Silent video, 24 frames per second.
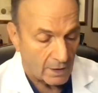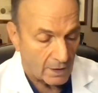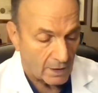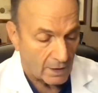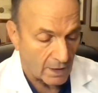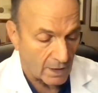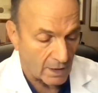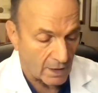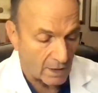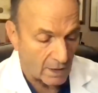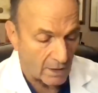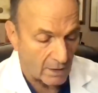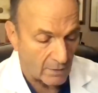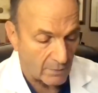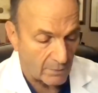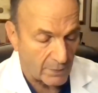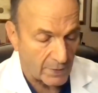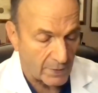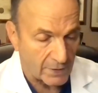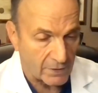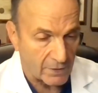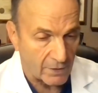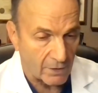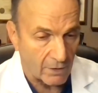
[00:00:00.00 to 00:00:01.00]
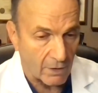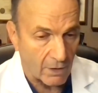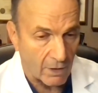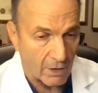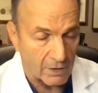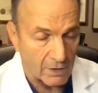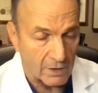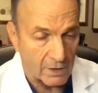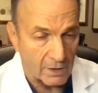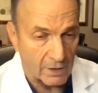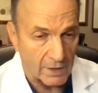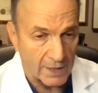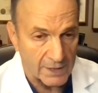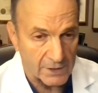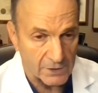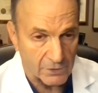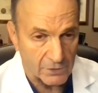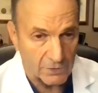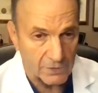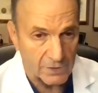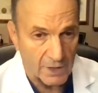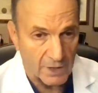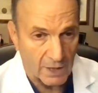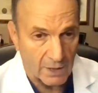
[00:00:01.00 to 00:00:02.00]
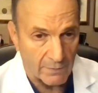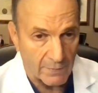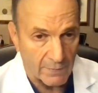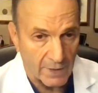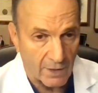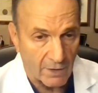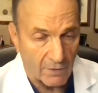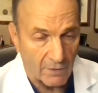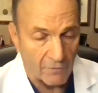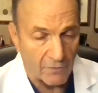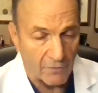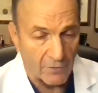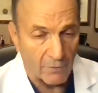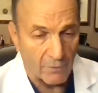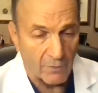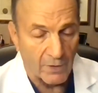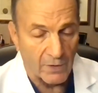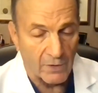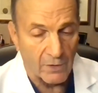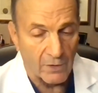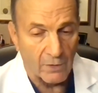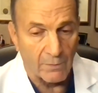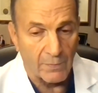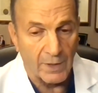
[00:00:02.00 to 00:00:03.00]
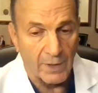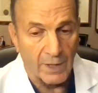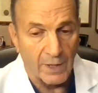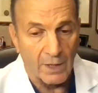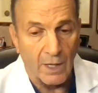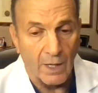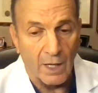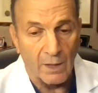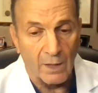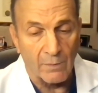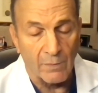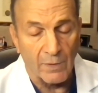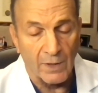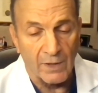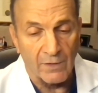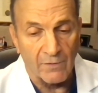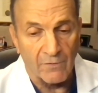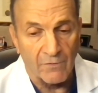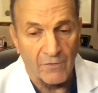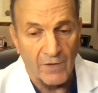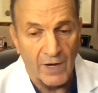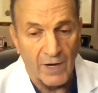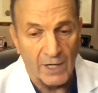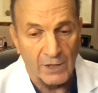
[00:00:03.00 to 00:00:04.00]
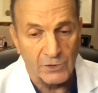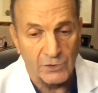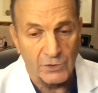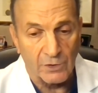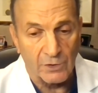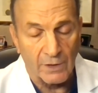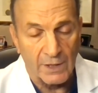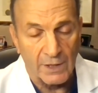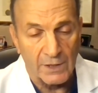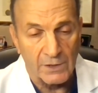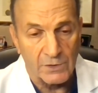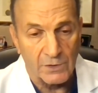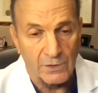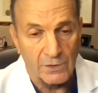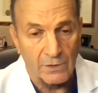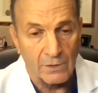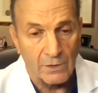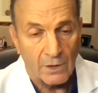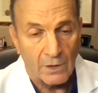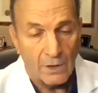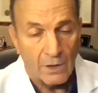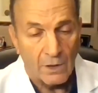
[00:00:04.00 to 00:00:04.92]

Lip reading: but there are lasers that can be helpful, whether it be a non-ablative fractional laser